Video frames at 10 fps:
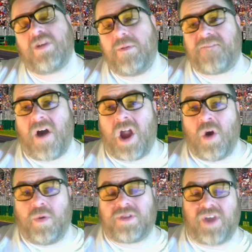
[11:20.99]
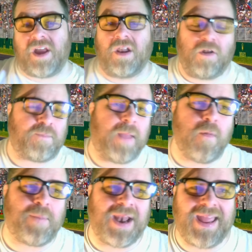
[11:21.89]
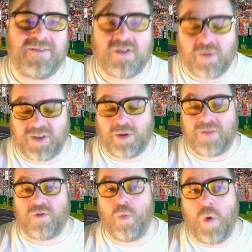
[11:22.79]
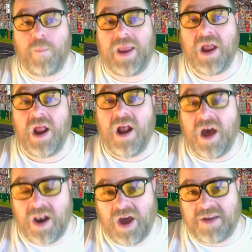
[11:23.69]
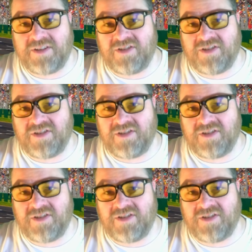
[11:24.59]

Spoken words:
To be fair, I always think a lot of people believe 2024 will be a last